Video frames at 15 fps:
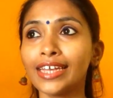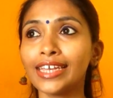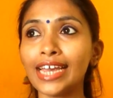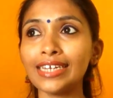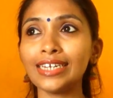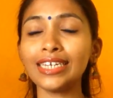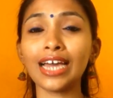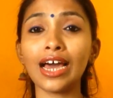
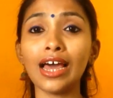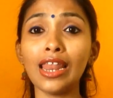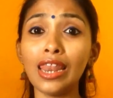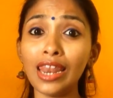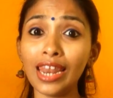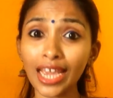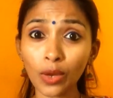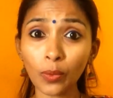getting a
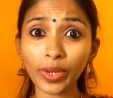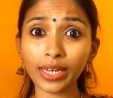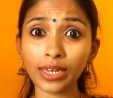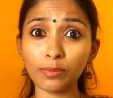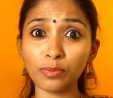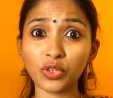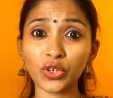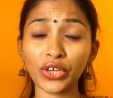liquid
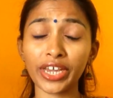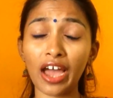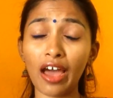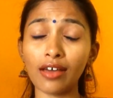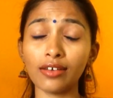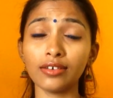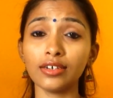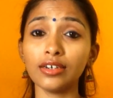lipstick
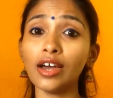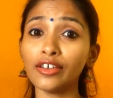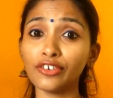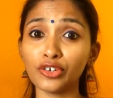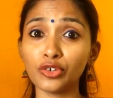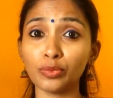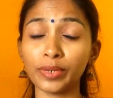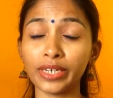under
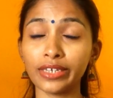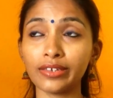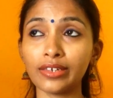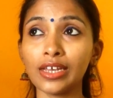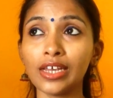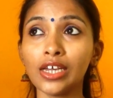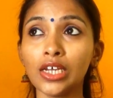100 rupees?